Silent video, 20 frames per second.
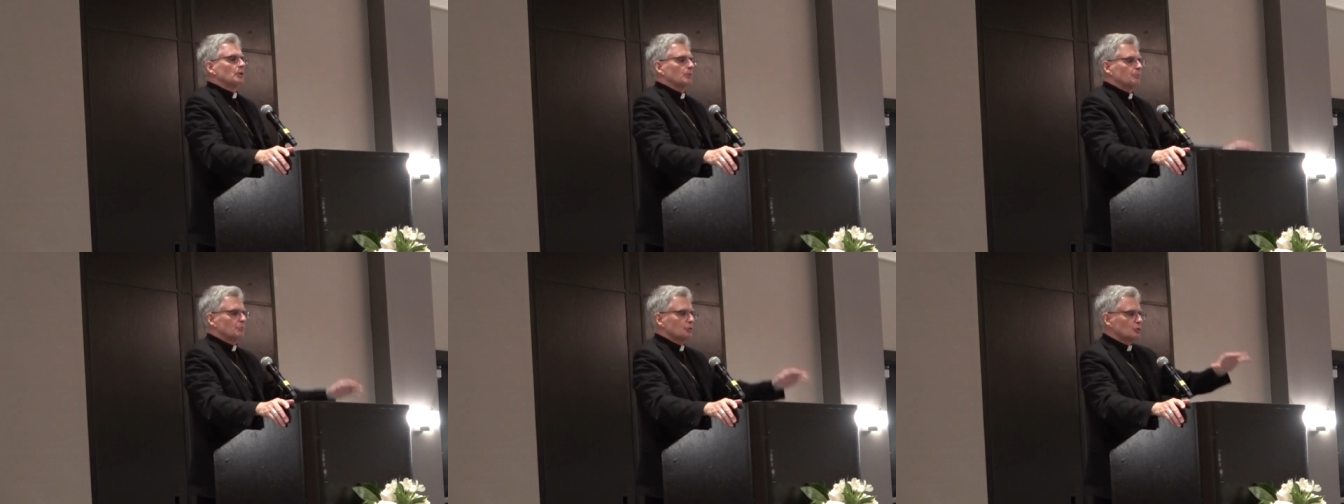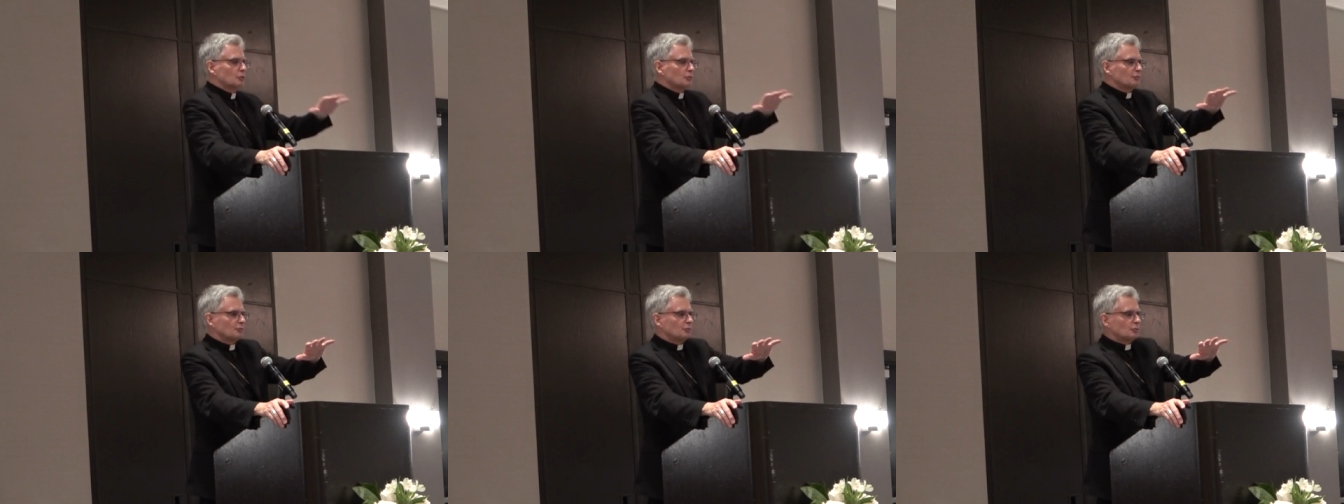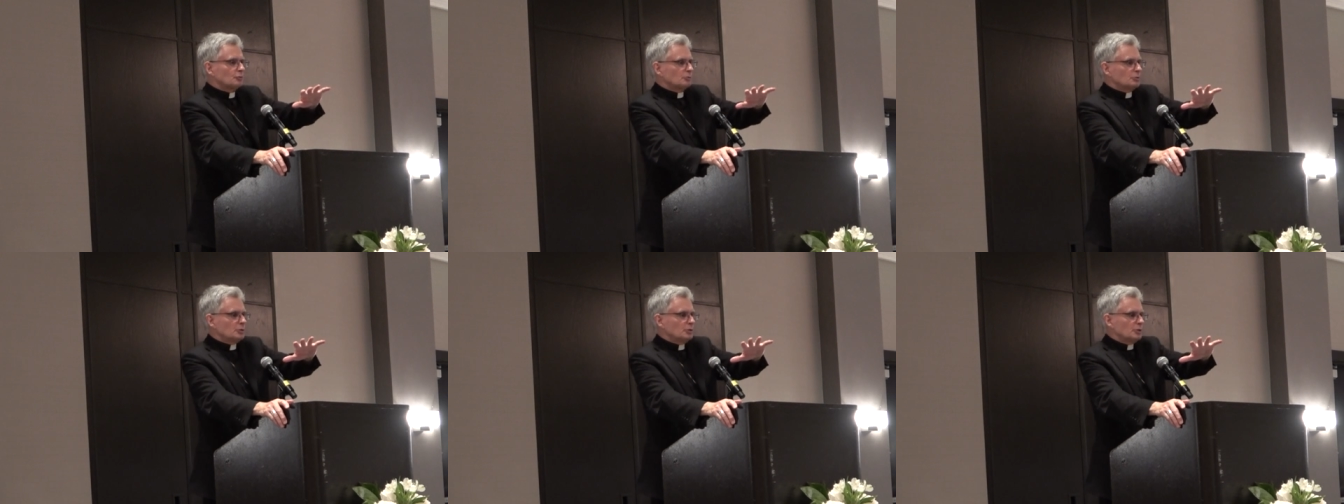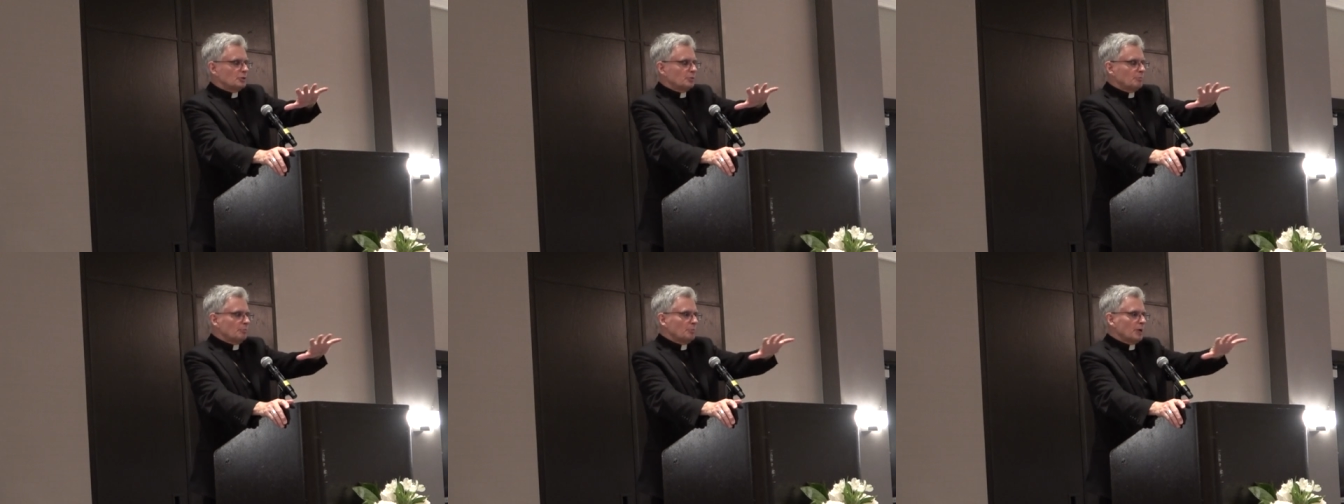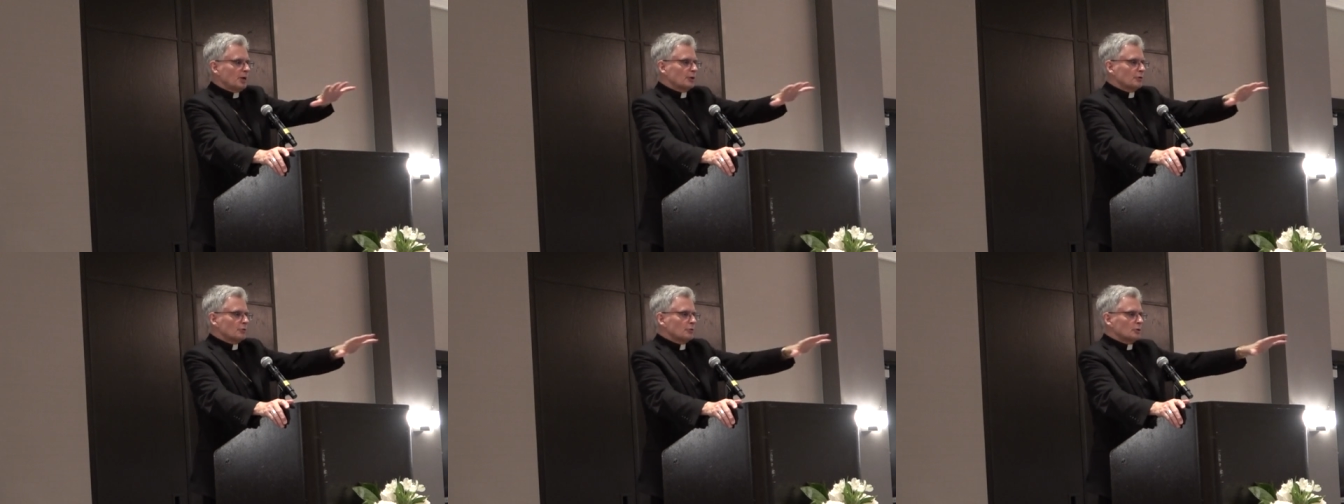a beautiful
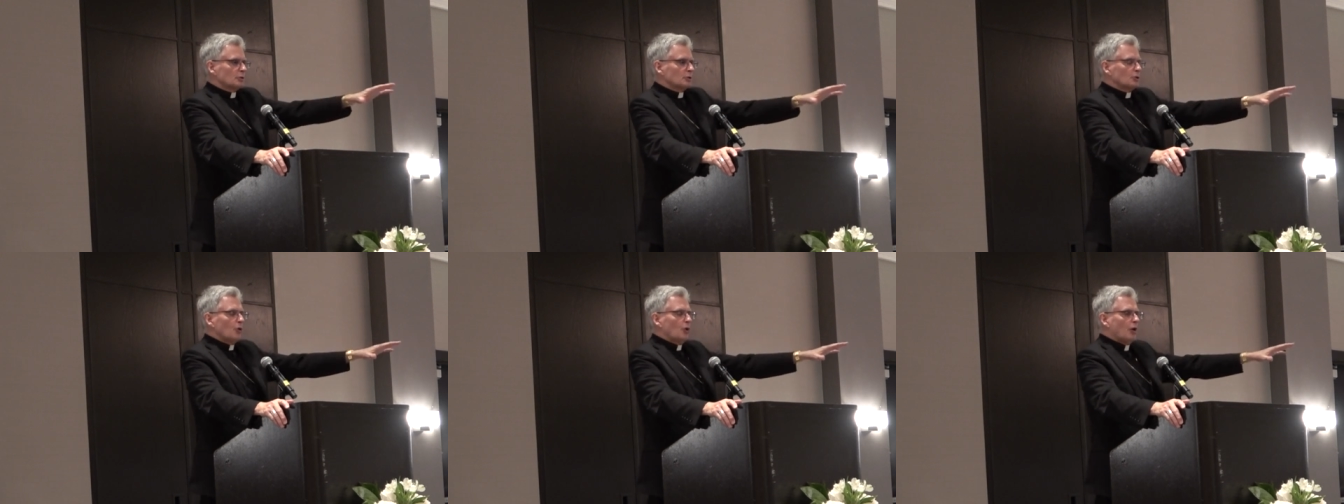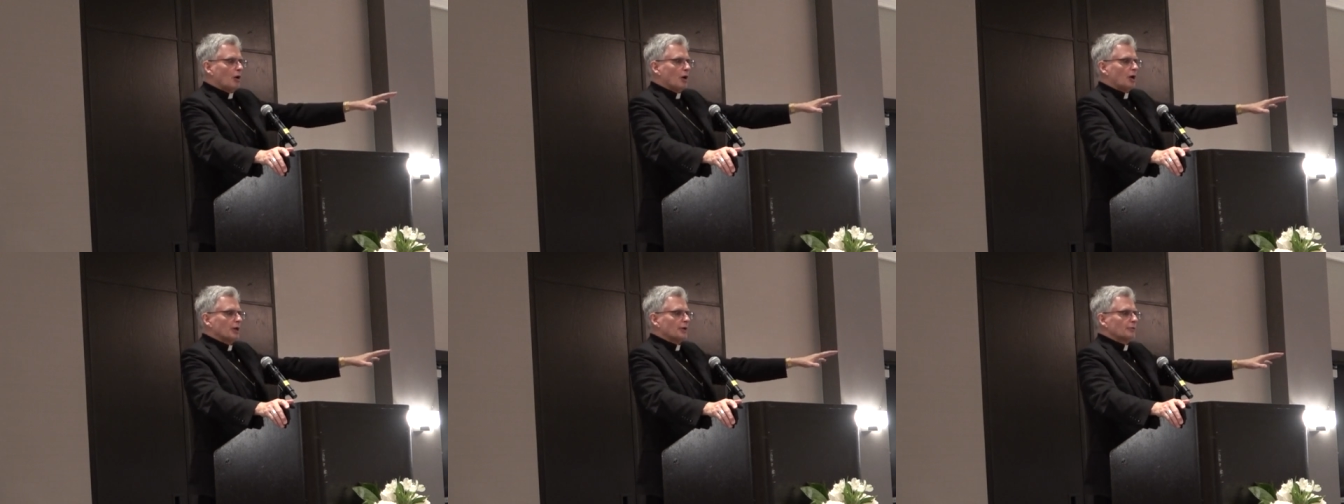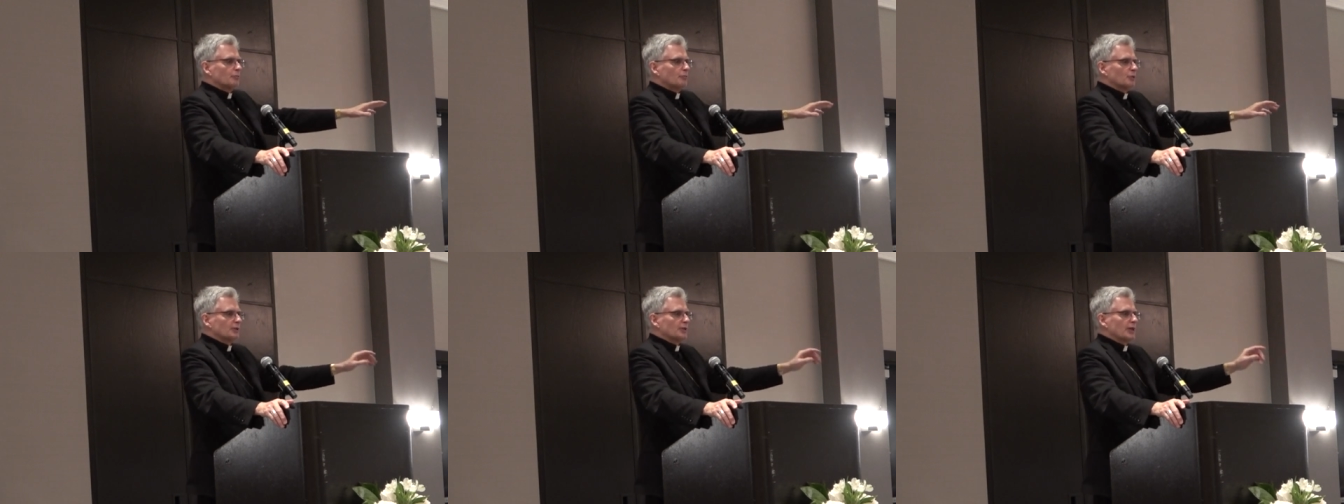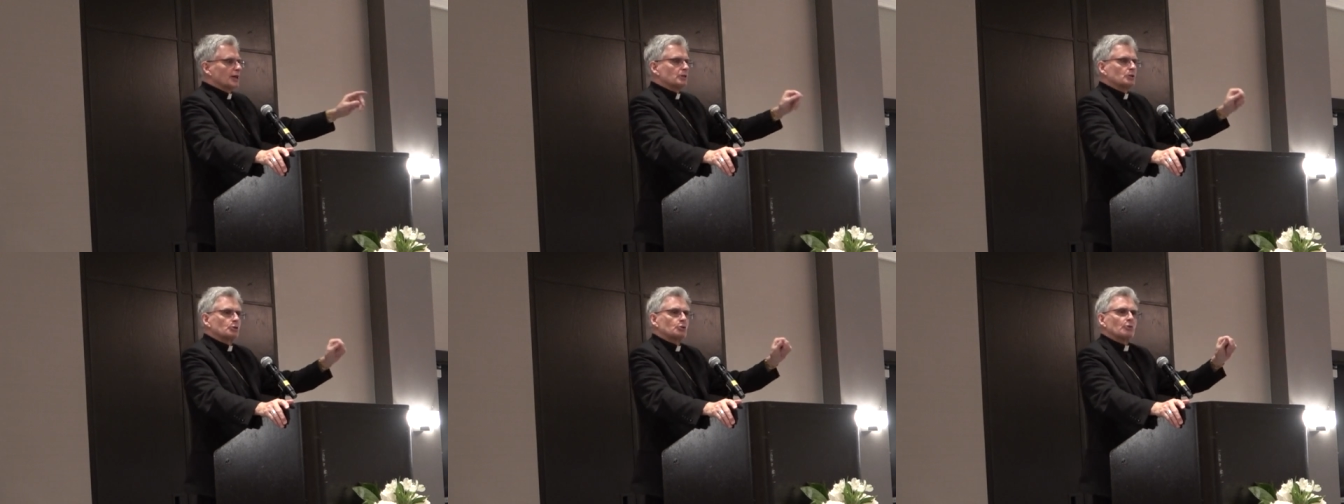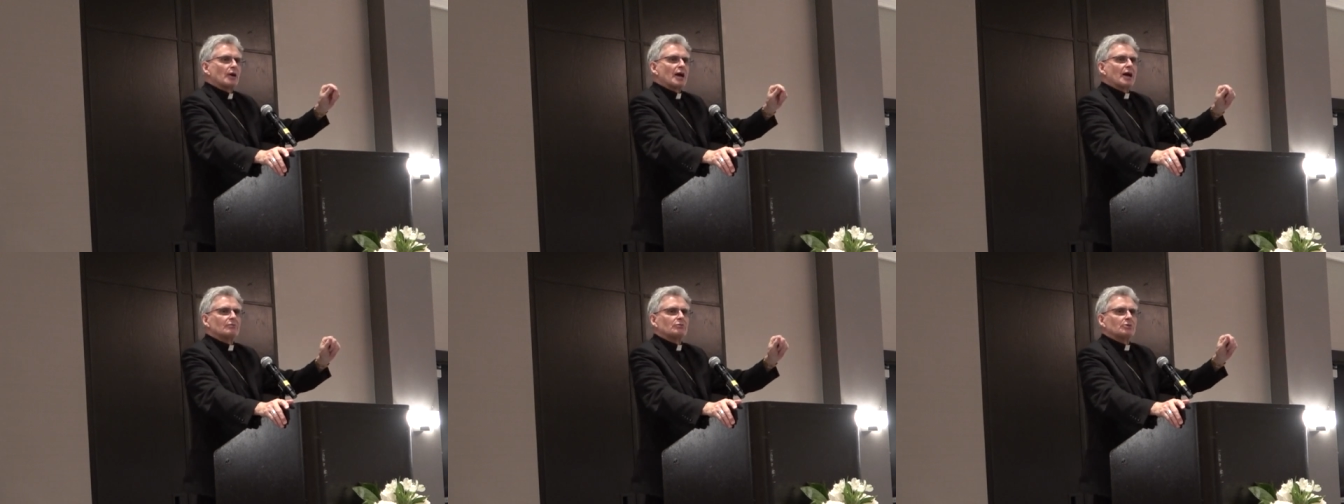mannered lawn with that
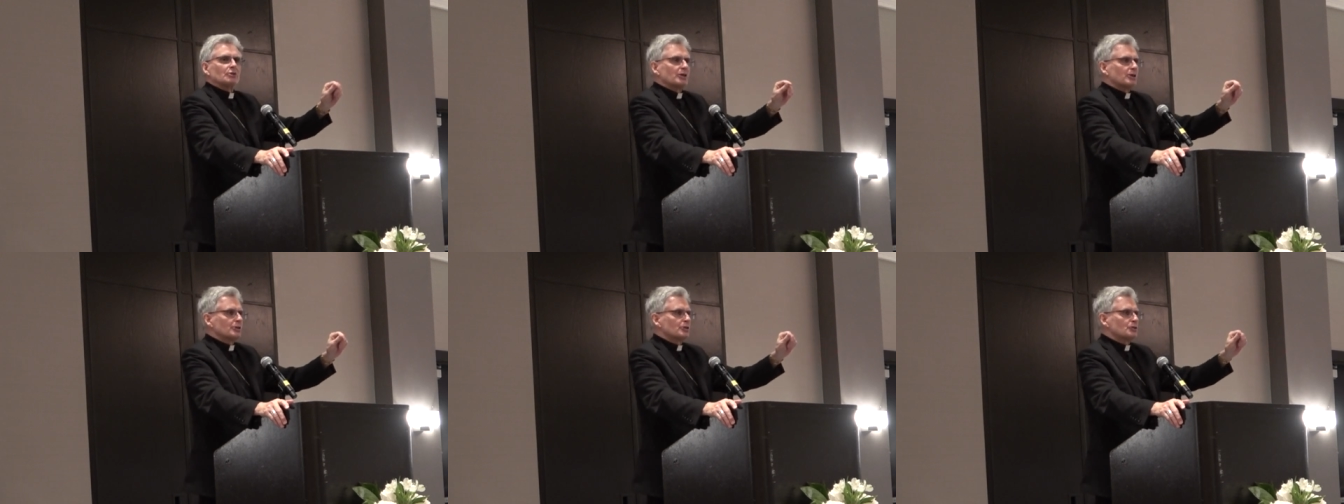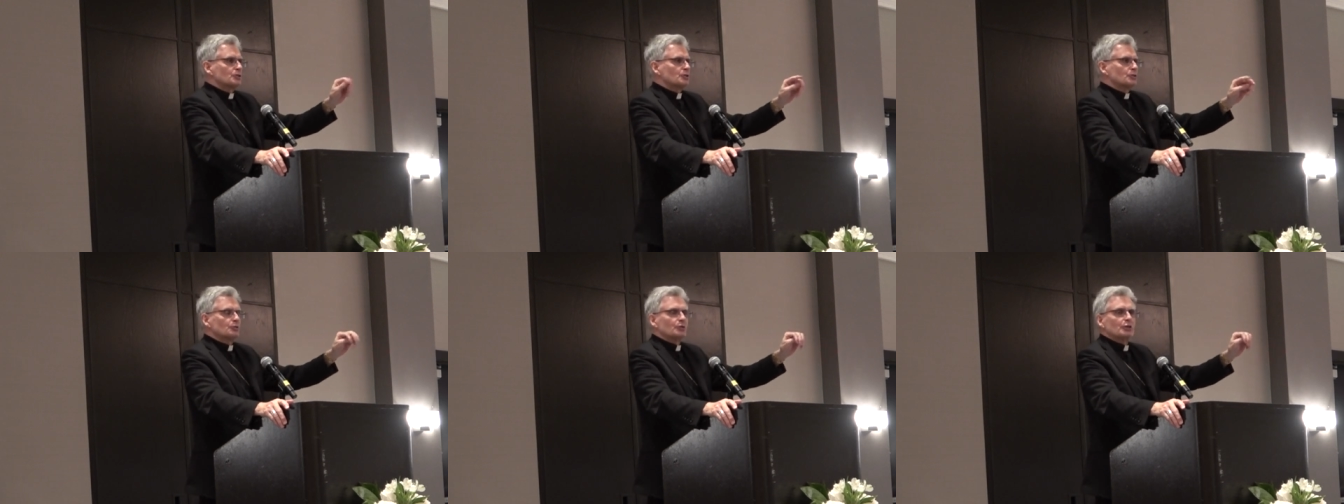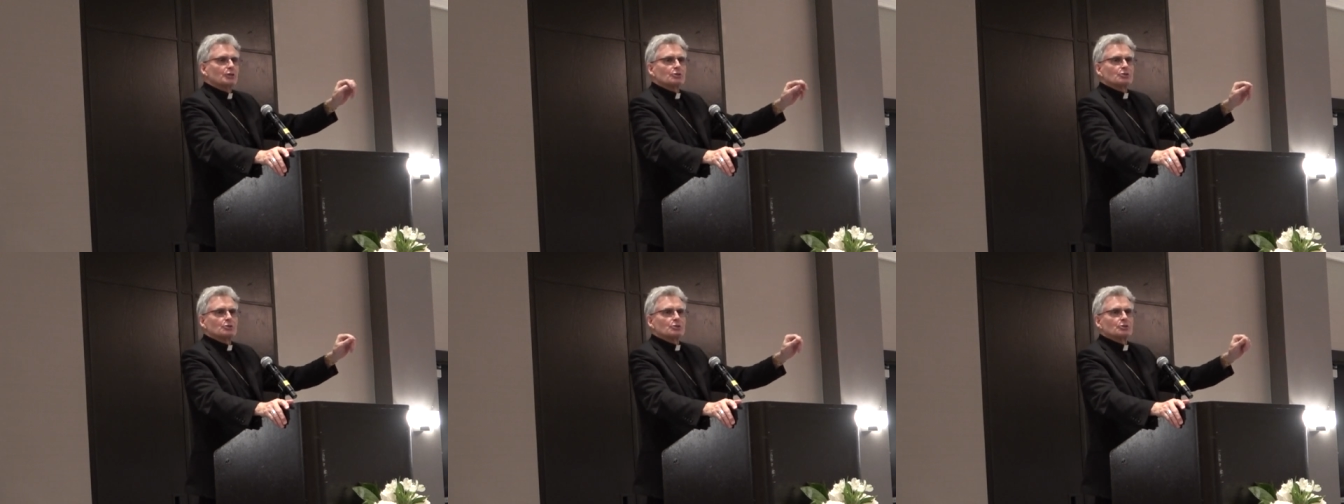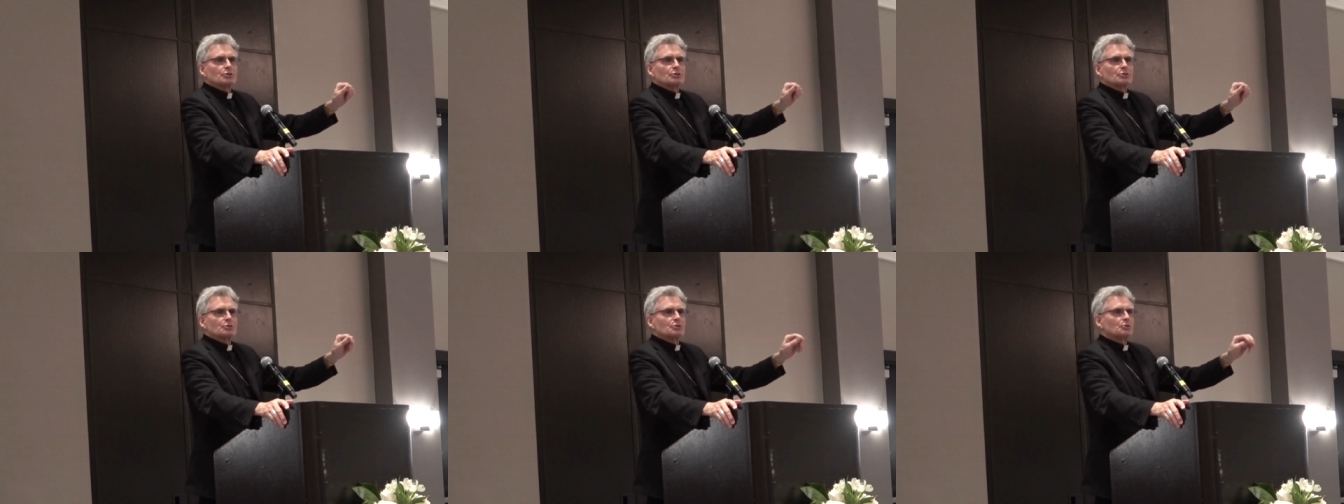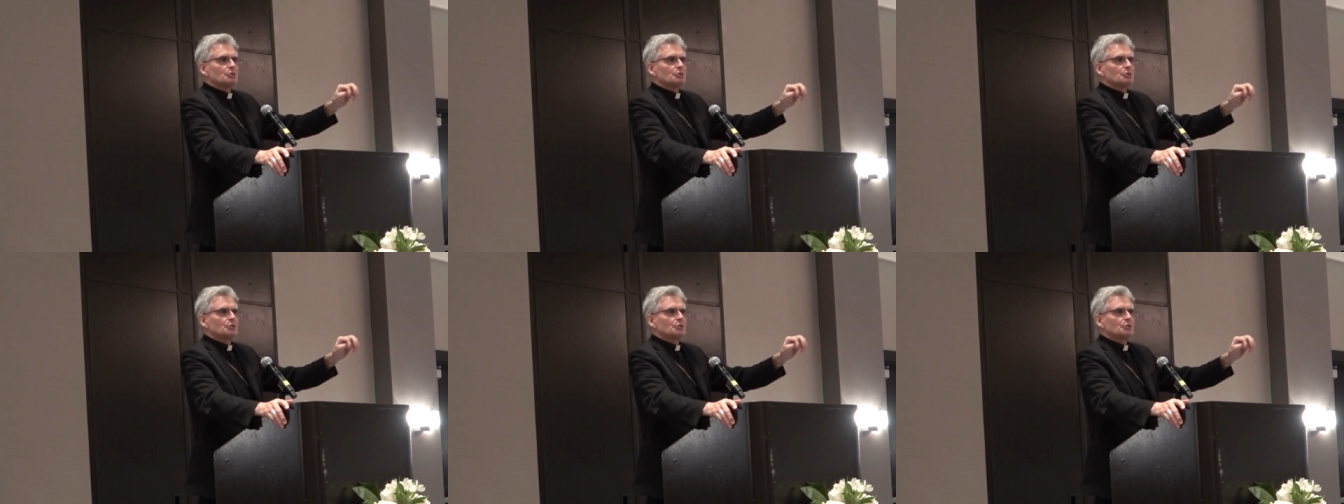gravel that is unique to